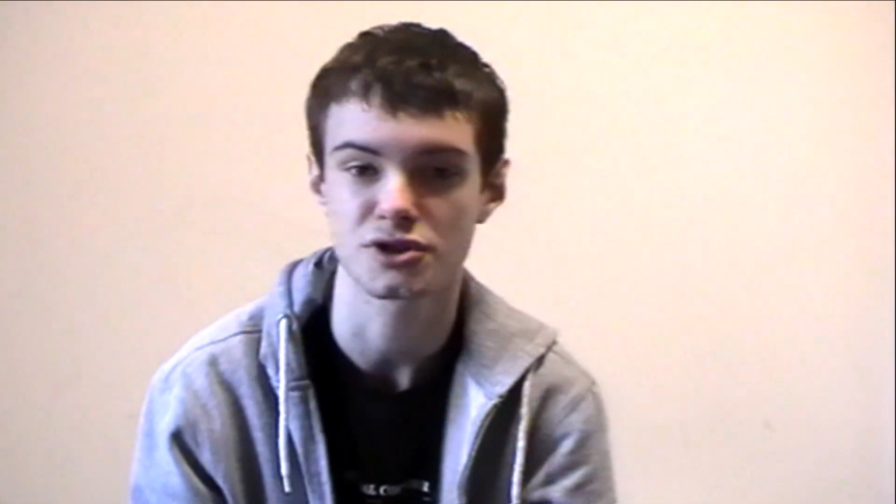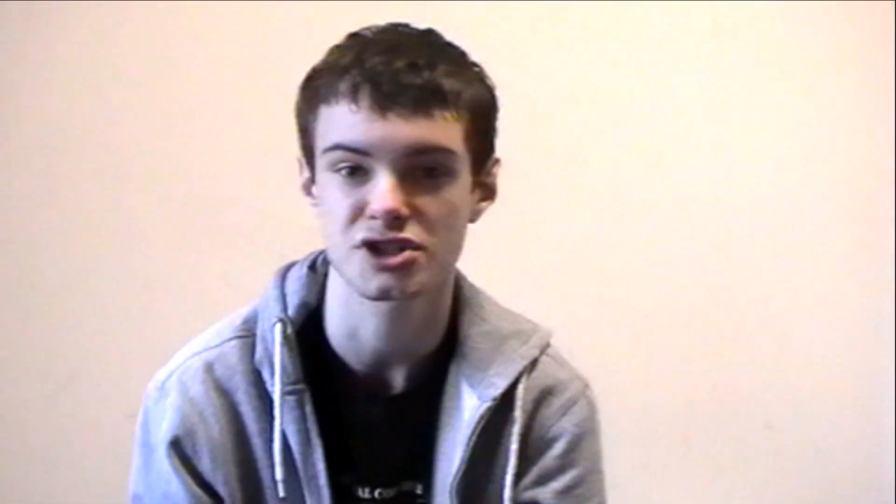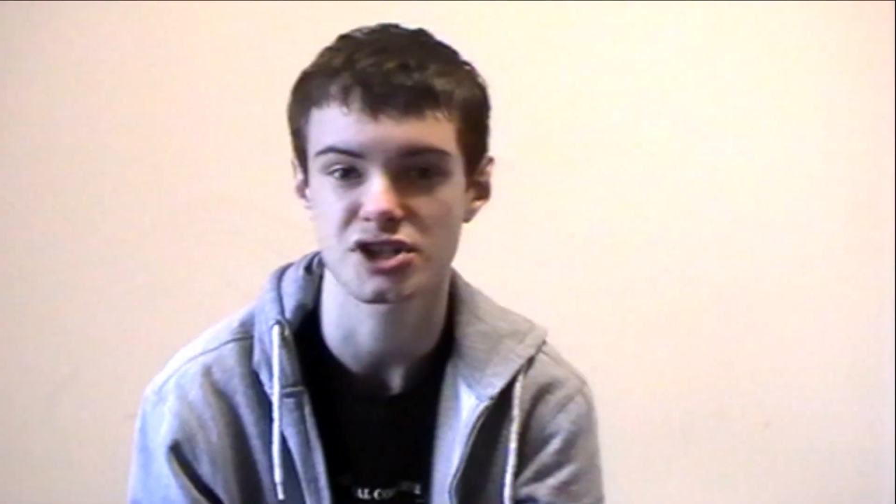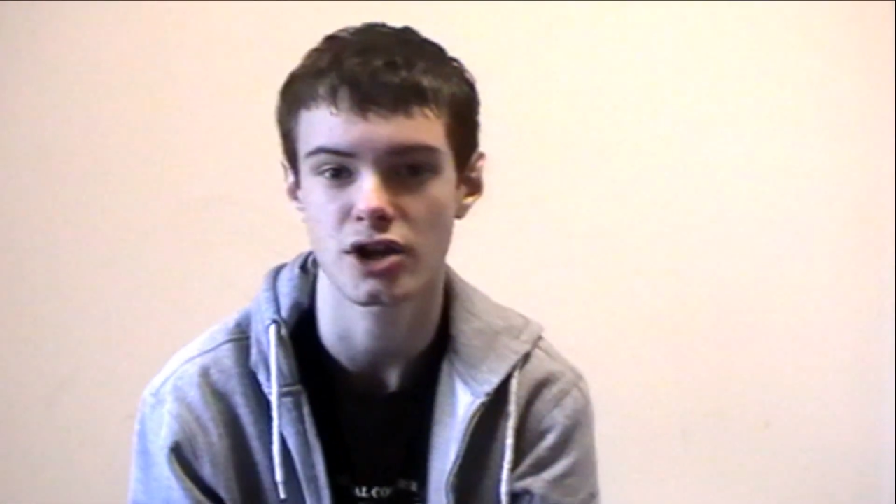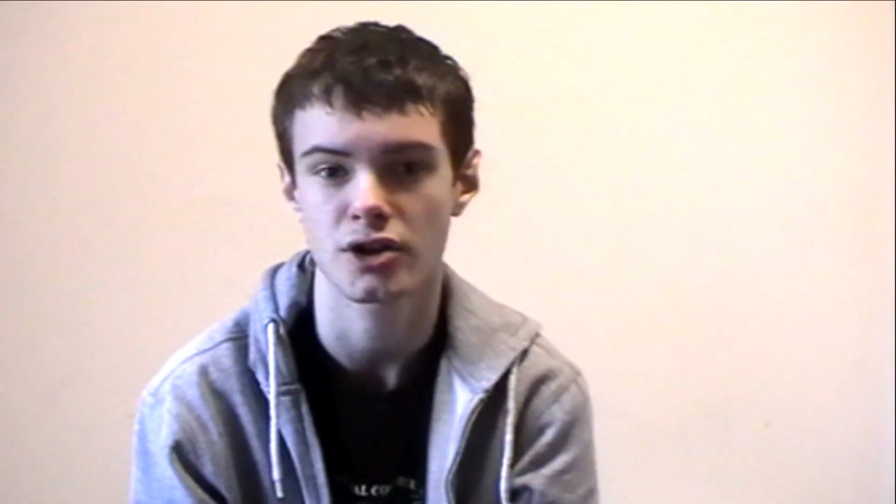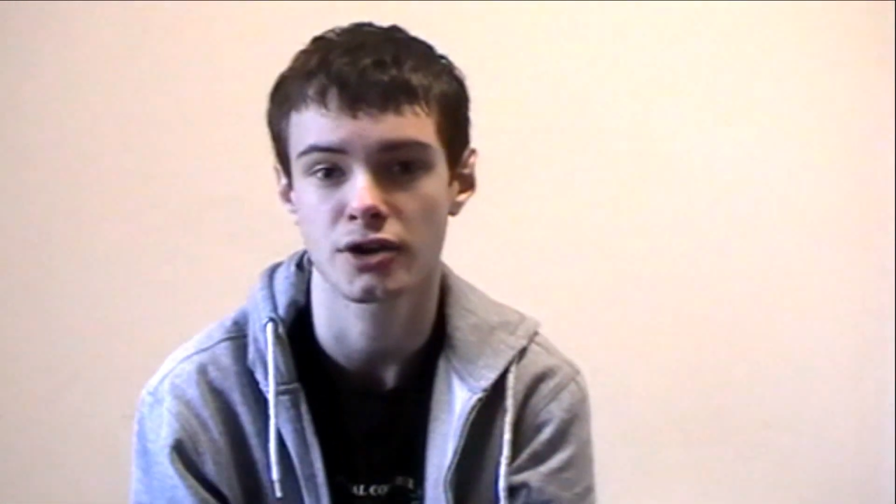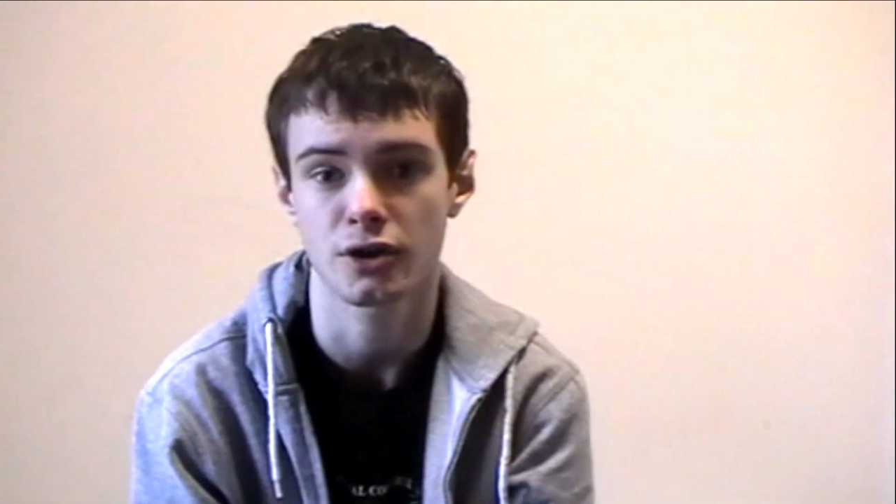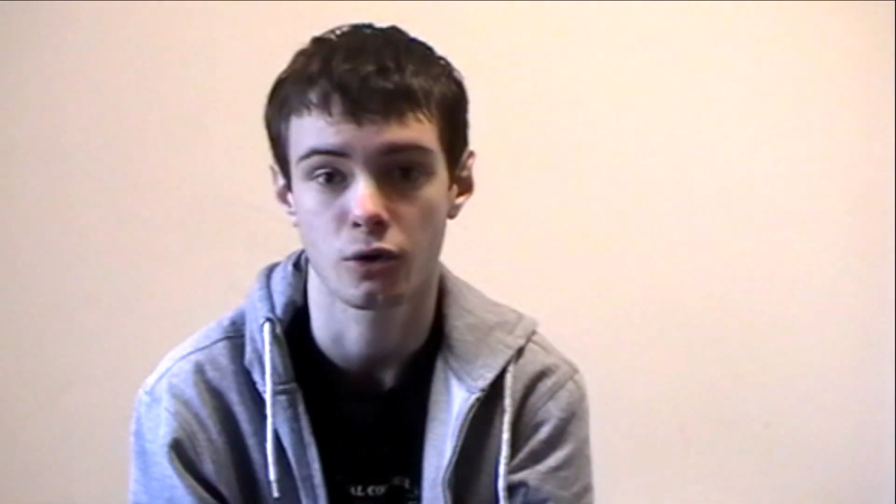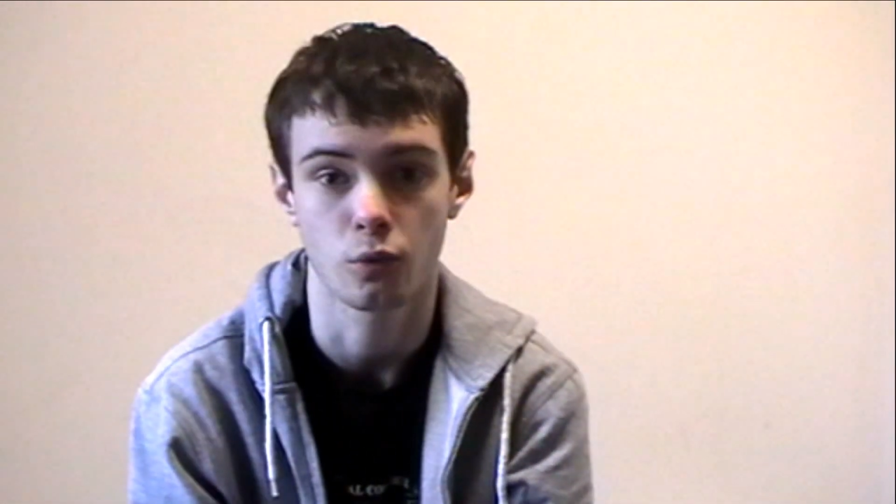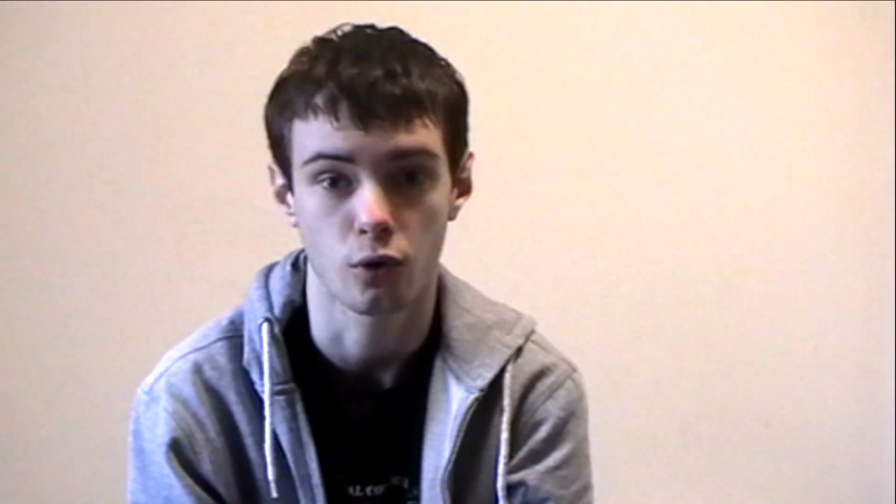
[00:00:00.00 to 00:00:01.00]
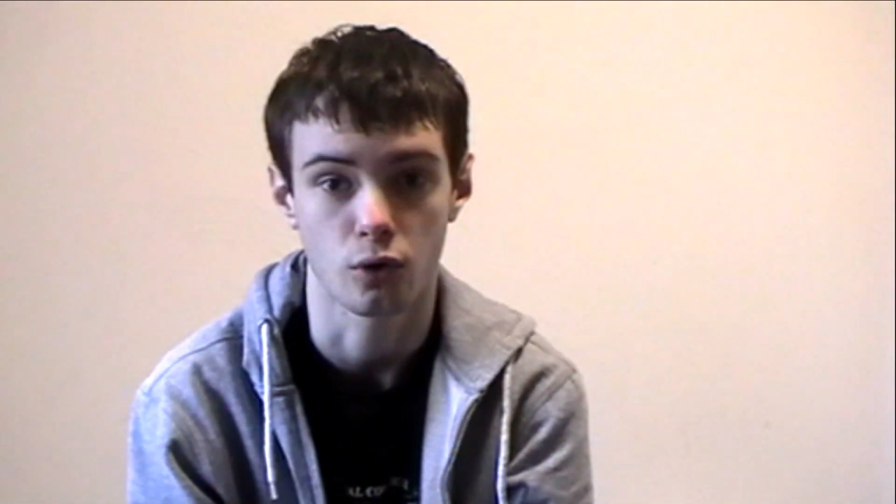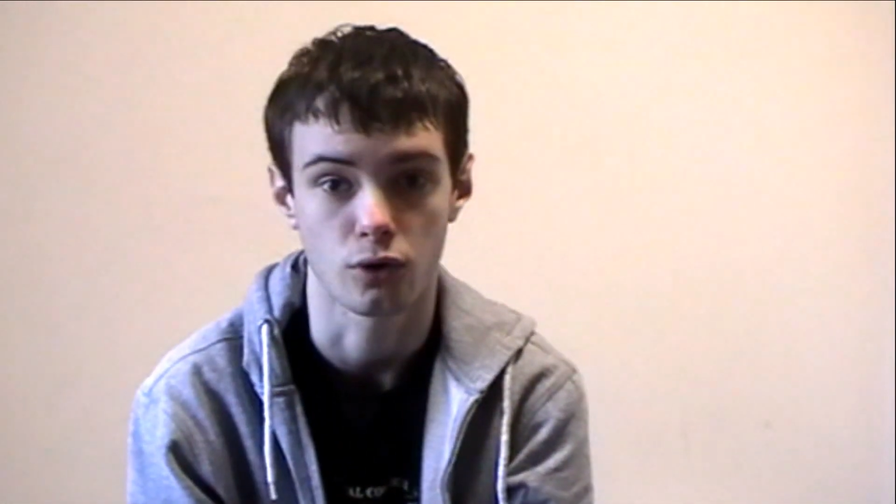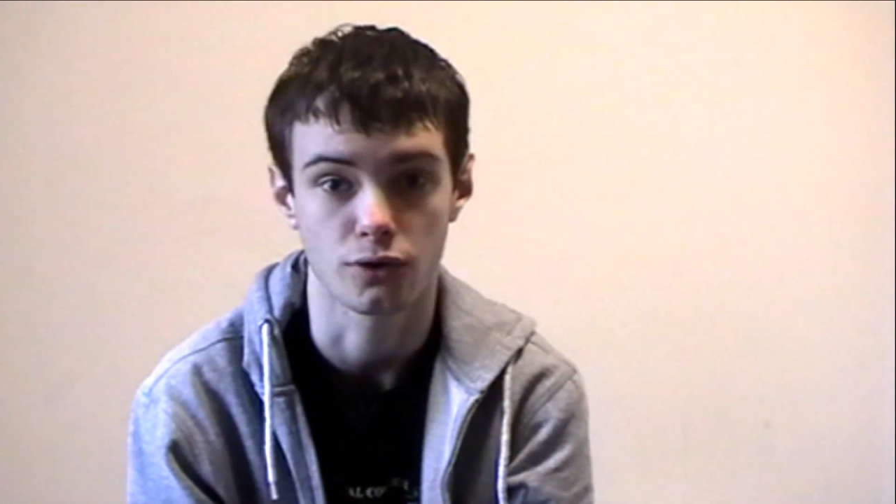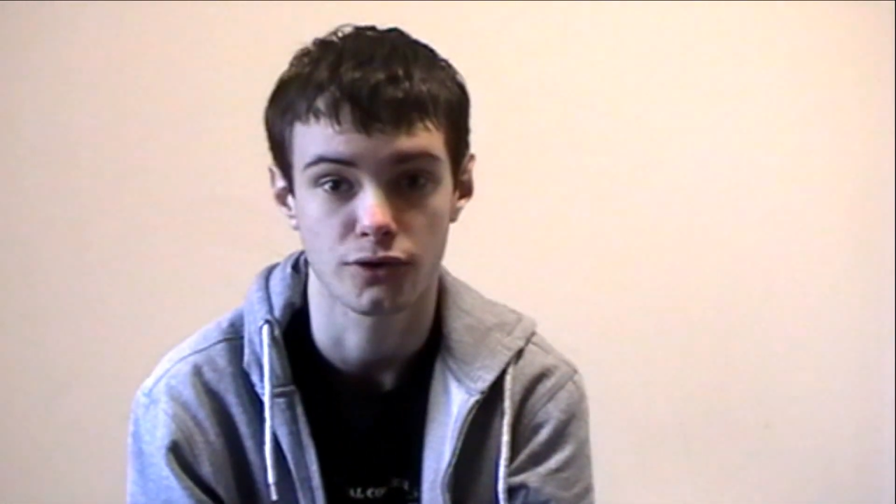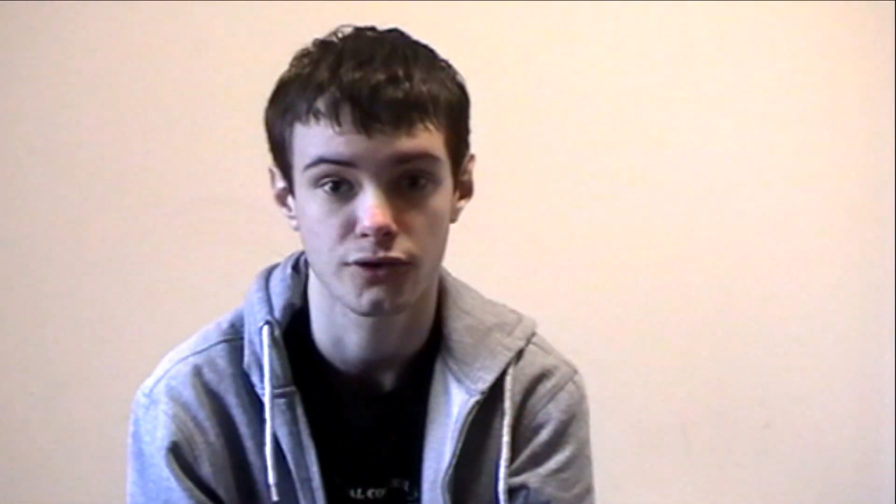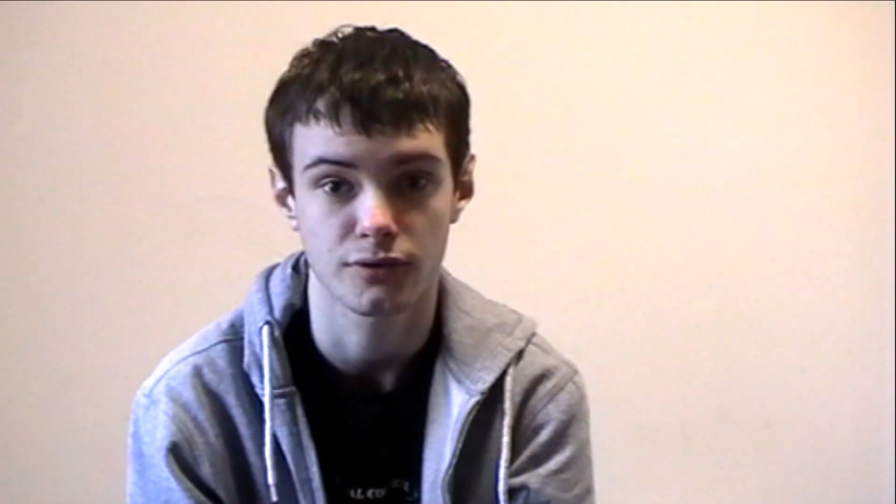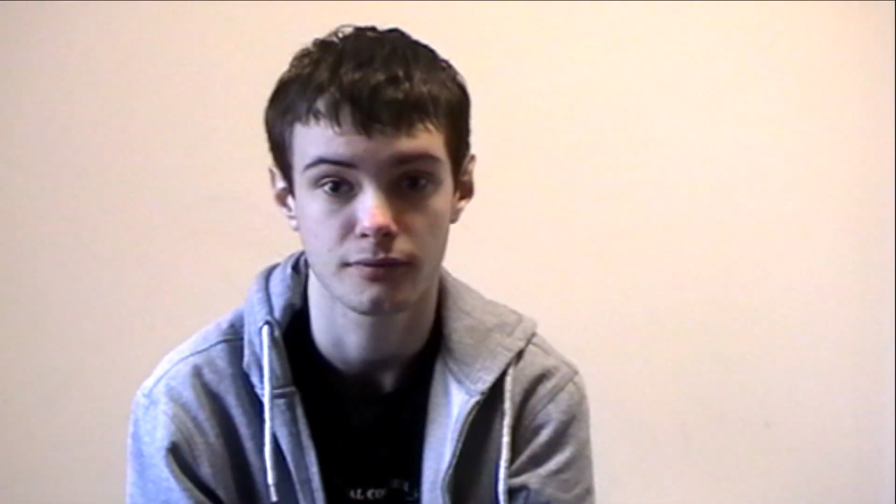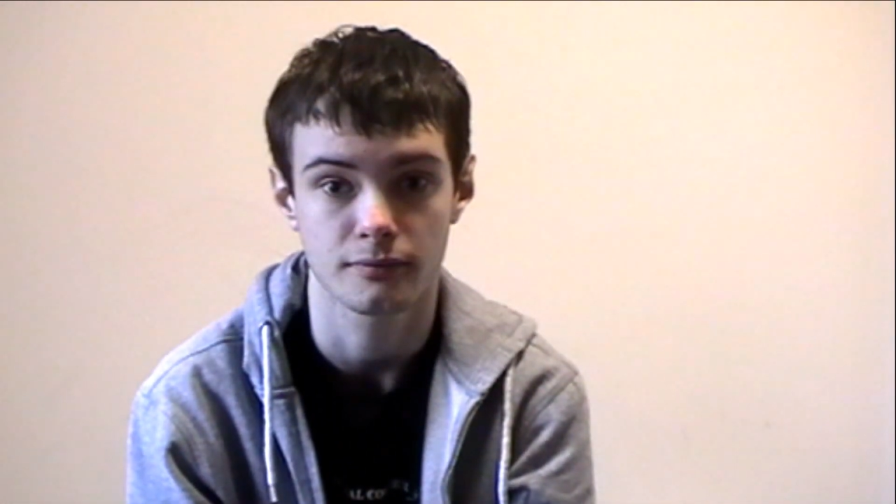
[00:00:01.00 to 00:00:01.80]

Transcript: certain awards.